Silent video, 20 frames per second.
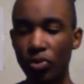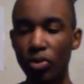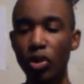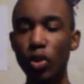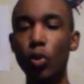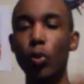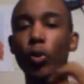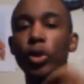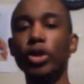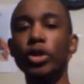
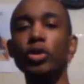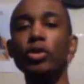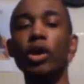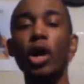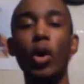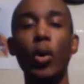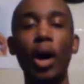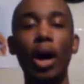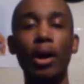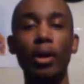When you
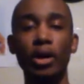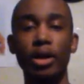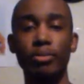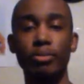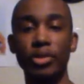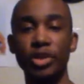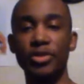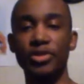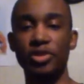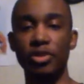go out and
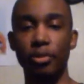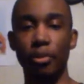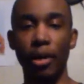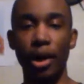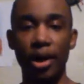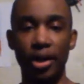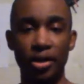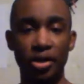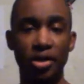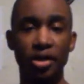meet
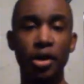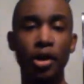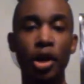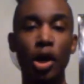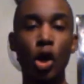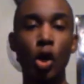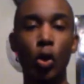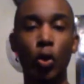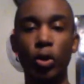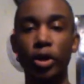somebody,
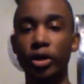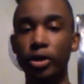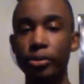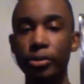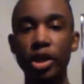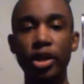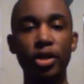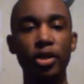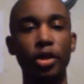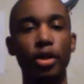or you're
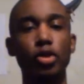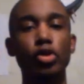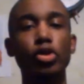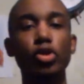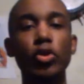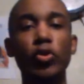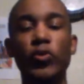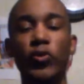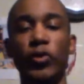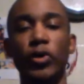meeting a
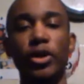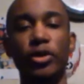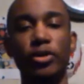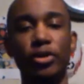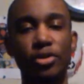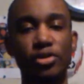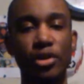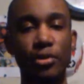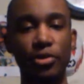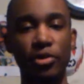new friend or
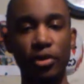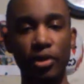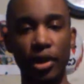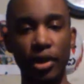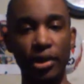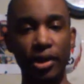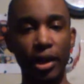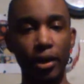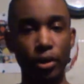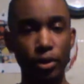something like
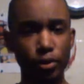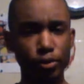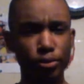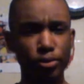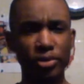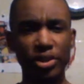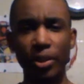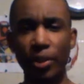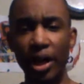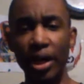that, or
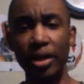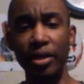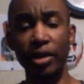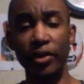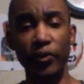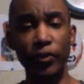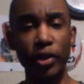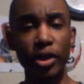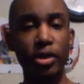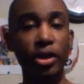somebody, your
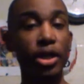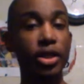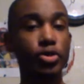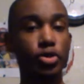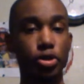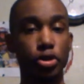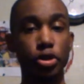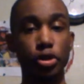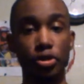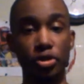friend
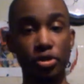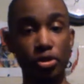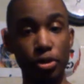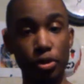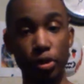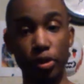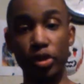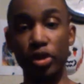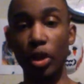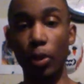introduces you
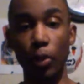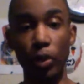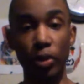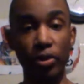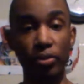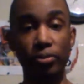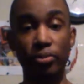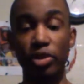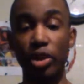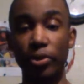to someone,
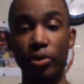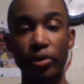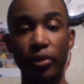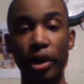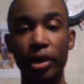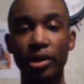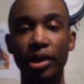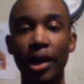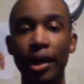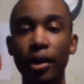something
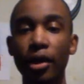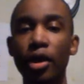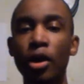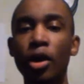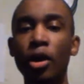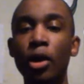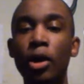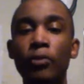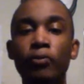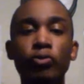like that,
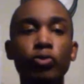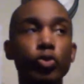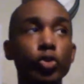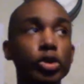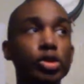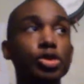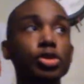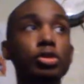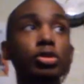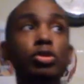
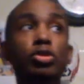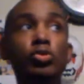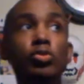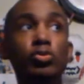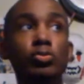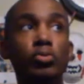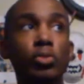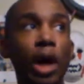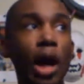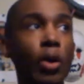
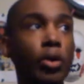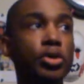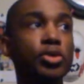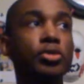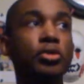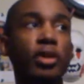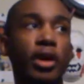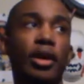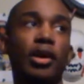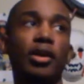how would you
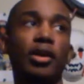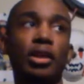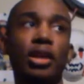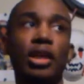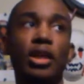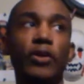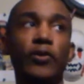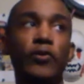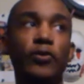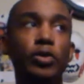like it
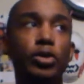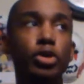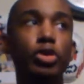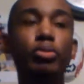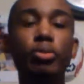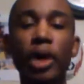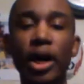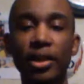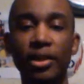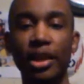if you
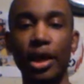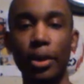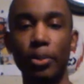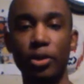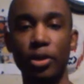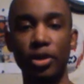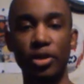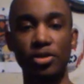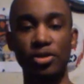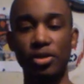met that
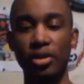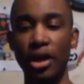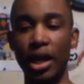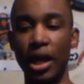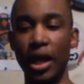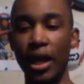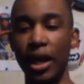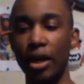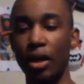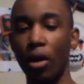person
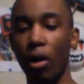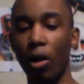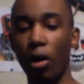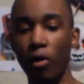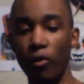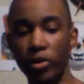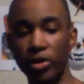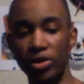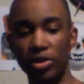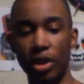and all of
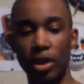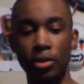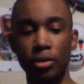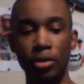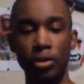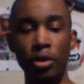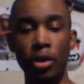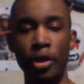a sudden,